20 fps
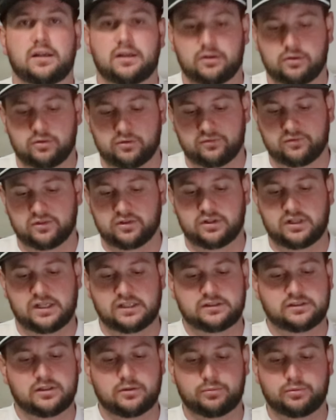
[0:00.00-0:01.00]
over the
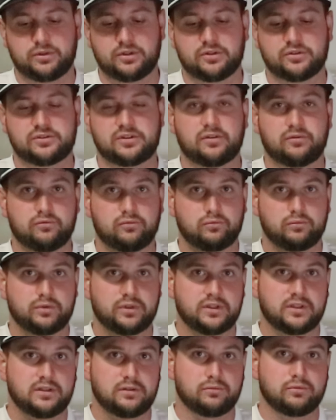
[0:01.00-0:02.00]
last couple of years I've
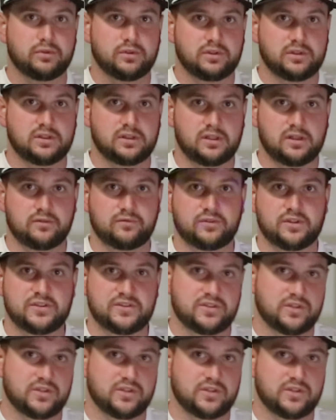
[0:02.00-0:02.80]
really loved the